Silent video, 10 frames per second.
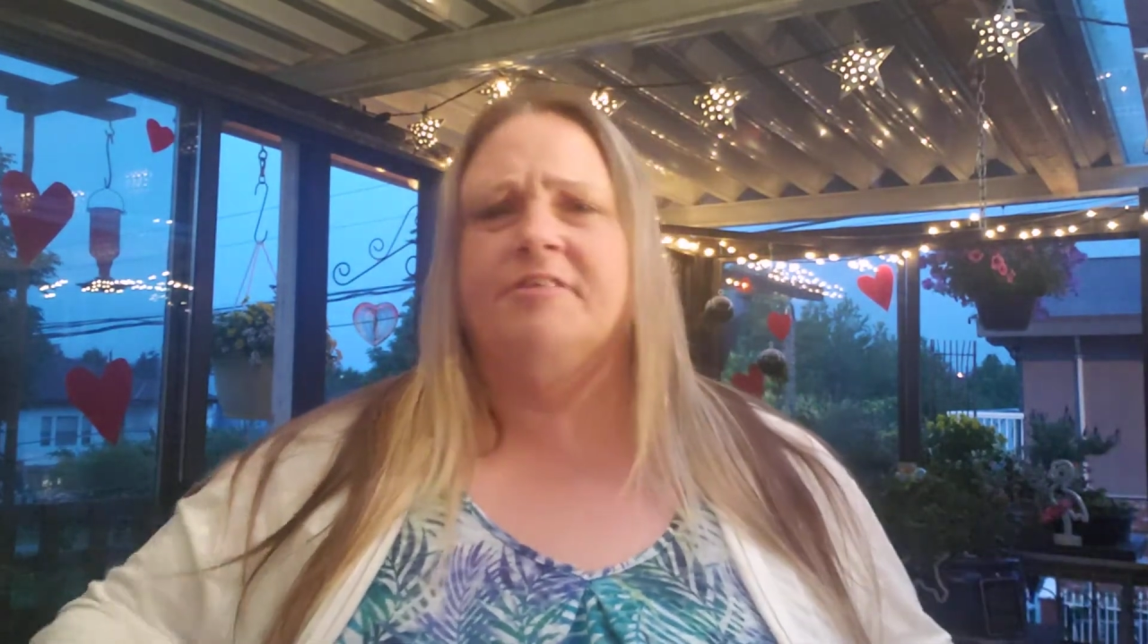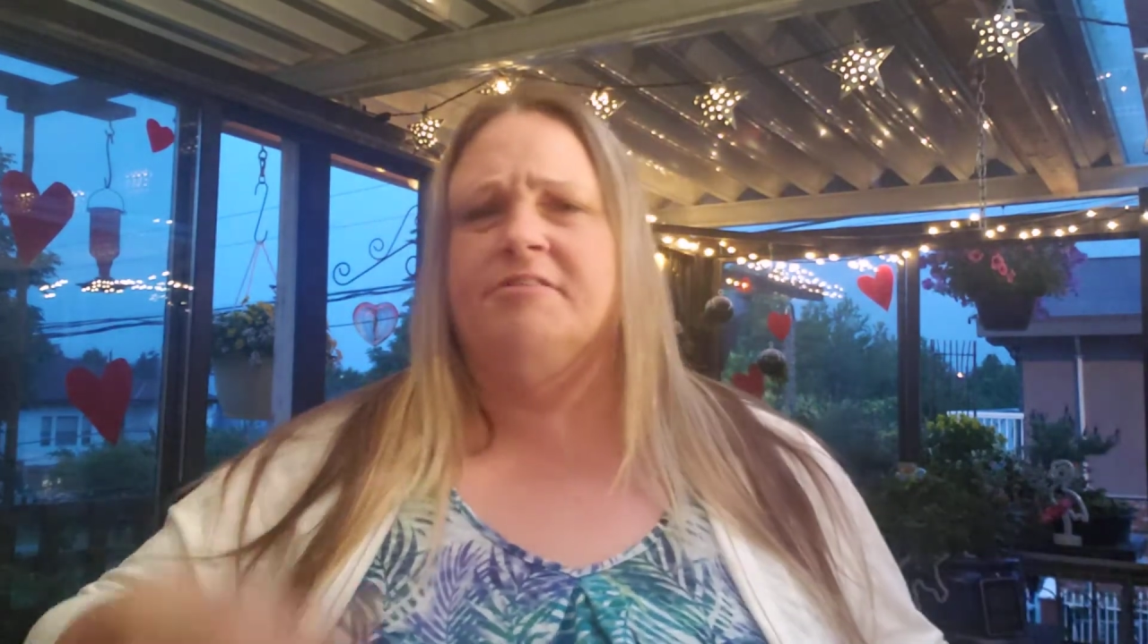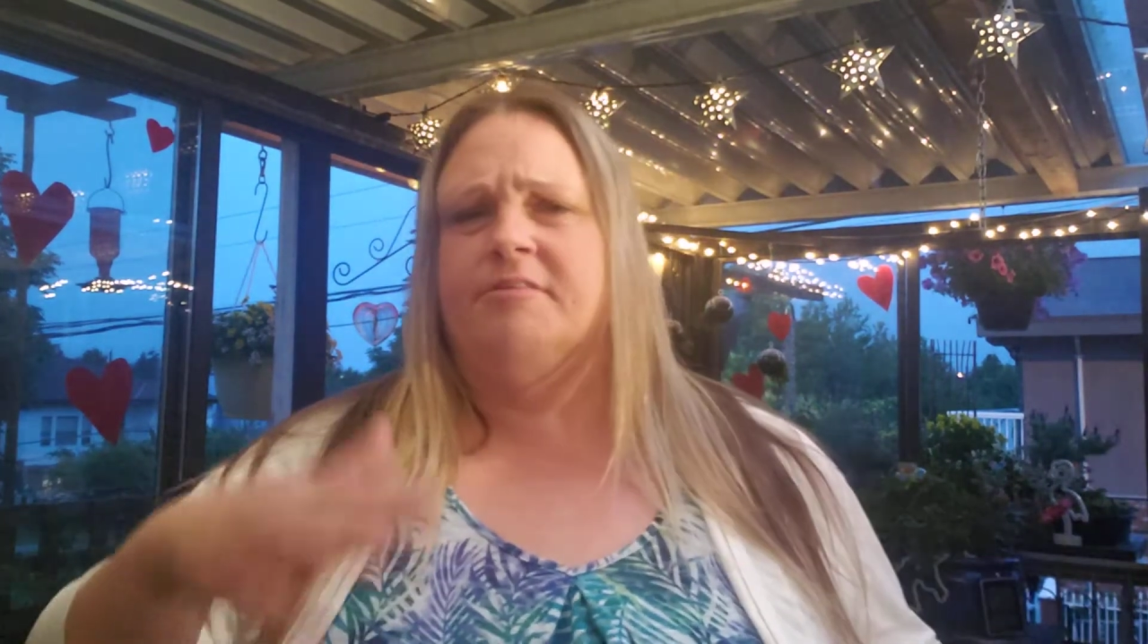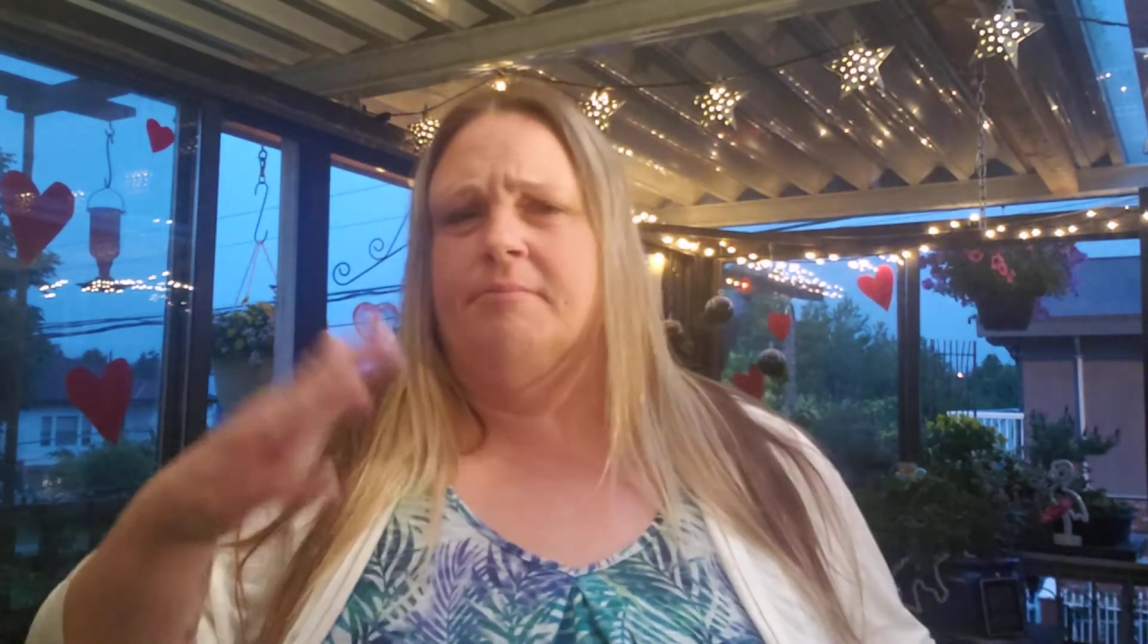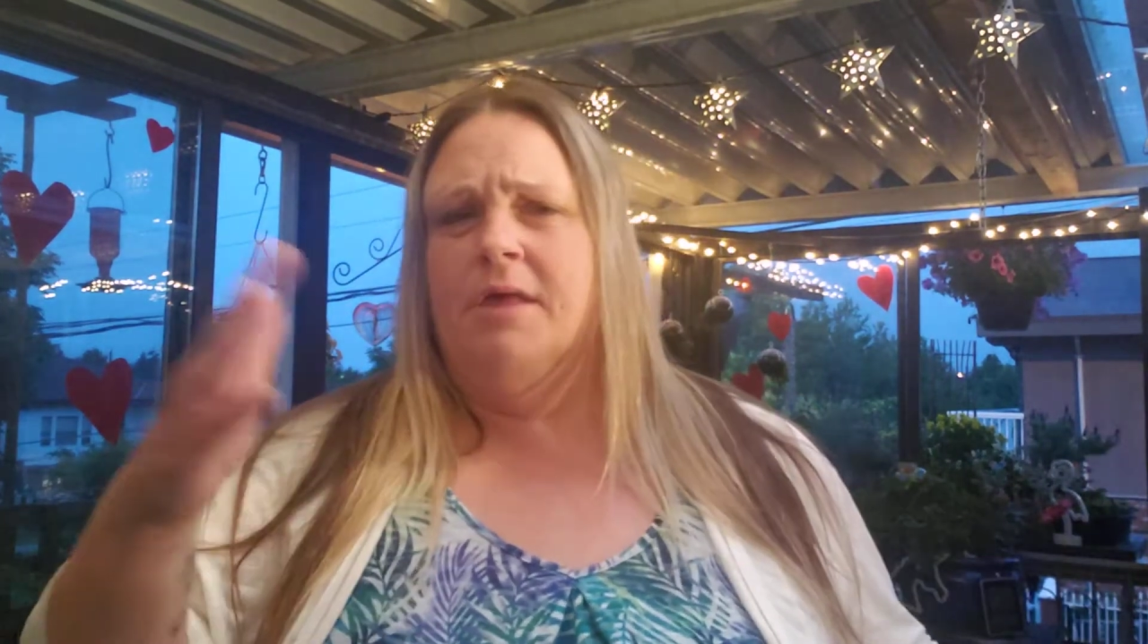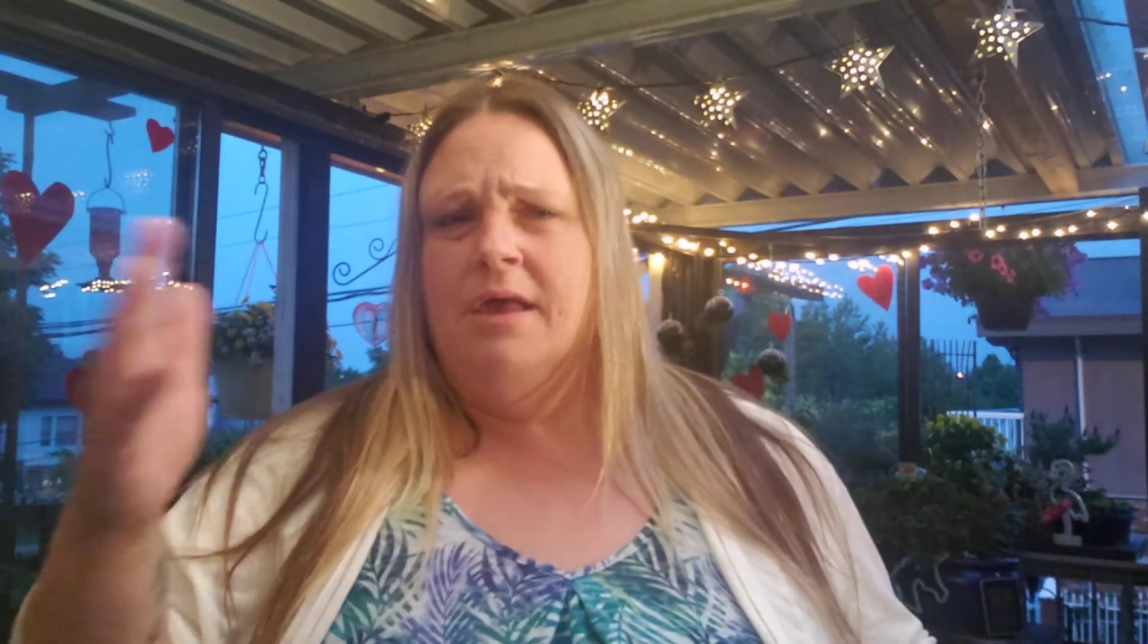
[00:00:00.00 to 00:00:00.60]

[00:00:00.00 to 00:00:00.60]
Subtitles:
and some